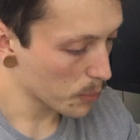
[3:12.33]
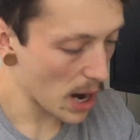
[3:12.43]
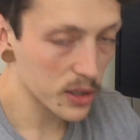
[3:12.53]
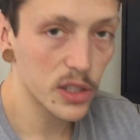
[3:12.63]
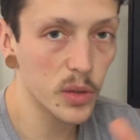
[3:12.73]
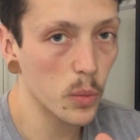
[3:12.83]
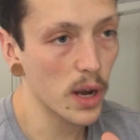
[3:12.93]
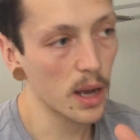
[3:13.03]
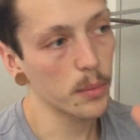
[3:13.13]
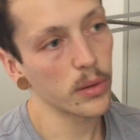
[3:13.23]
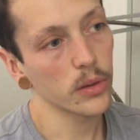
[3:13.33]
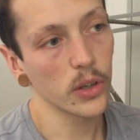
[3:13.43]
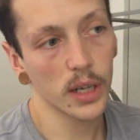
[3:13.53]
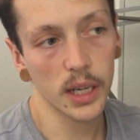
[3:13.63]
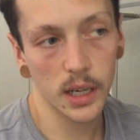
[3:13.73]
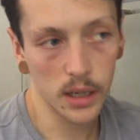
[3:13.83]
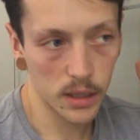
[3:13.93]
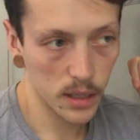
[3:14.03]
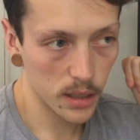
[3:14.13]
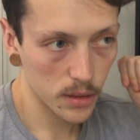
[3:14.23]
browses the web. You
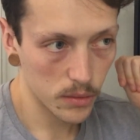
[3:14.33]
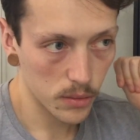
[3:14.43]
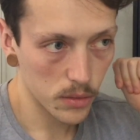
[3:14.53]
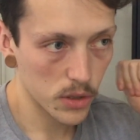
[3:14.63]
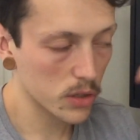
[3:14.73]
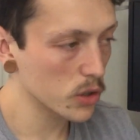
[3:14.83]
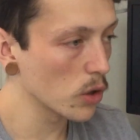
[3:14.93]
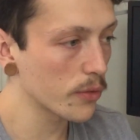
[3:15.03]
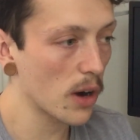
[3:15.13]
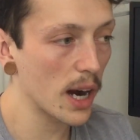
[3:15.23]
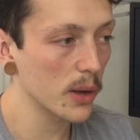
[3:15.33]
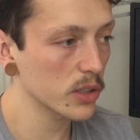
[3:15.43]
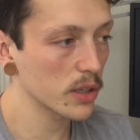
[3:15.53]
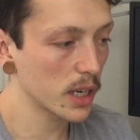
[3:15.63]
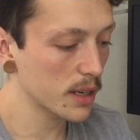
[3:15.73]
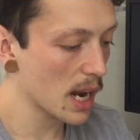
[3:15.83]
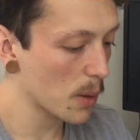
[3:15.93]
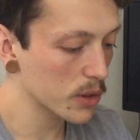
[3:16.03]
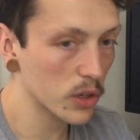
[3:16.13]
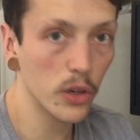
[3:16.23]
can store files on here now
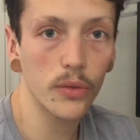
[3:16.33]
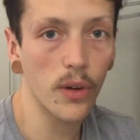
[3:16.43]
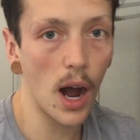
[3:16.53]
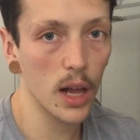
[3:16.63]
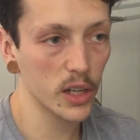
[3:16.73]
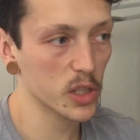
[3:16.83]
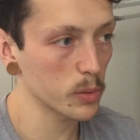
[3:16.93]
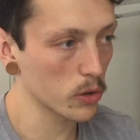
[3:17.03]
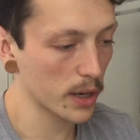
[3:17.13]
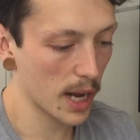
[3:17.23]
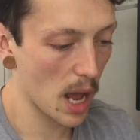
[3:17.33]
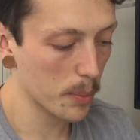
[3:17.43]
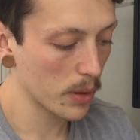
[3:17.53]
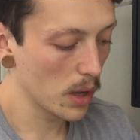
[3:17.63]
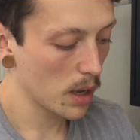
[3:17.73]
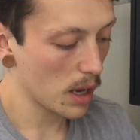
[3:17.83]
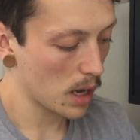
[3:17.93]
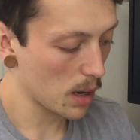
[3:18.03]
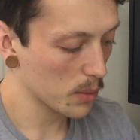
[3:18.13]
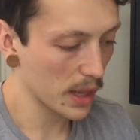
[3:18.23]
with the new file exploring app
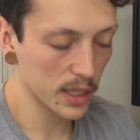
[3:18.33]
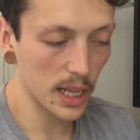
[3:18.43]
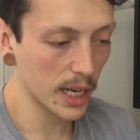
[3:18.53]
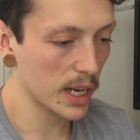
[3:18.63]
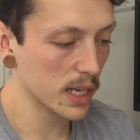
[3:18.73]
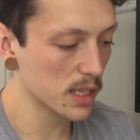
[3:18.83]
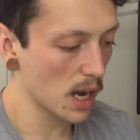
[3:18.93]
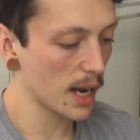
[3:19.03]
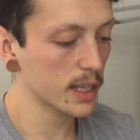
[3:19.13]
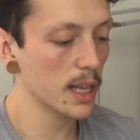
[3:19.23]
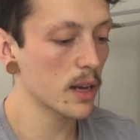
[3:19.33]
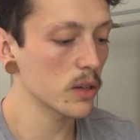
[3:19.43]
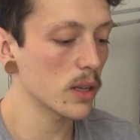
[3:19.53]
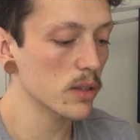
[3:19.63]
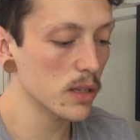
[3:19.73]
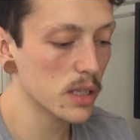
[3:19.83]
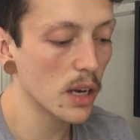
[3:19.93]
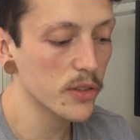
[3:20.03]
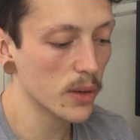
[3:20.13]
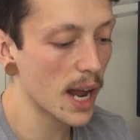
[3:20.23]
that connects to iCloud and all that sort of
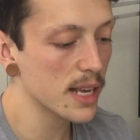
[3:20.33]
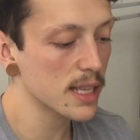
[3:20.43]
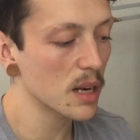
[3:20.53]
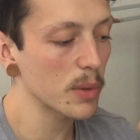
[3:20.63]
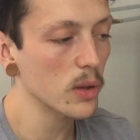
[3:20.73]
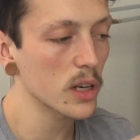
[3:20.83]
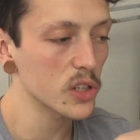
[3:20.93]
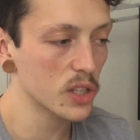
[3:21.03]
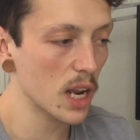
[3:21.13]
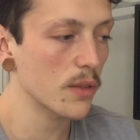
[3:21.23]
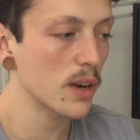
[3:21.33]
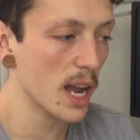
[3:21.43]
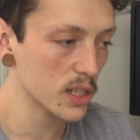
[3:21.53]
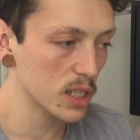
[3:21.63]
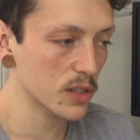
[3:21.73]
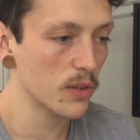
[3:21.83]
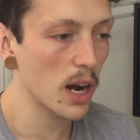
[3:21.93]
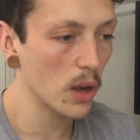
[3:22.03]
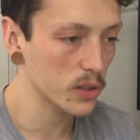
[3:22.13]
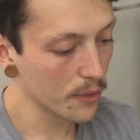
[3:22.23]
stuff. So it has that ability to save and access
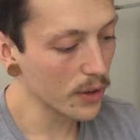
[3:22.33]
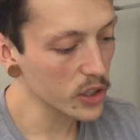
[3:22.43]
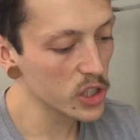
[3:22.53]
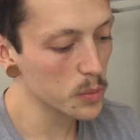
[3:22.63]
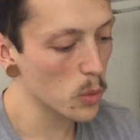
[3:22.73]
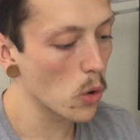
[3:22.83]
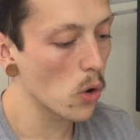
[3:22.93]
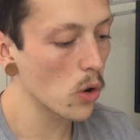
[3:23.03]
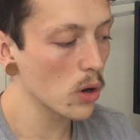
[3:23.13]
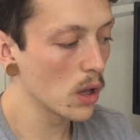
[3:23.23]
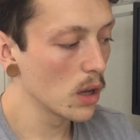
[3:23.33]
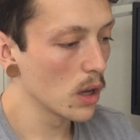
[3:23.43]
files and functions more